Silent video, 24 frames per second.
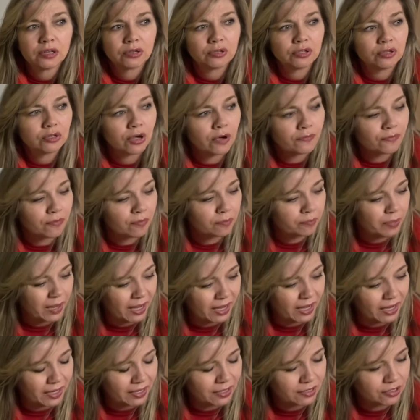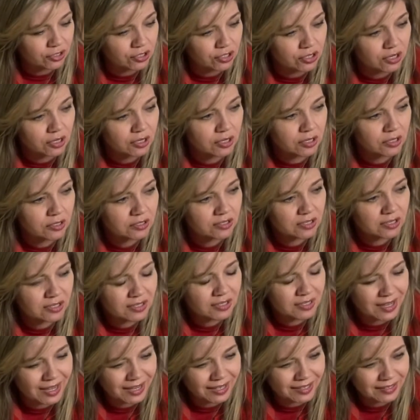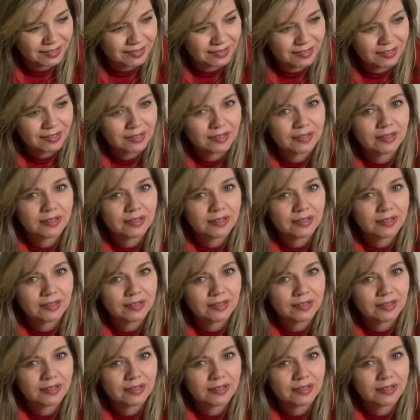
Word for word: you go from page to knight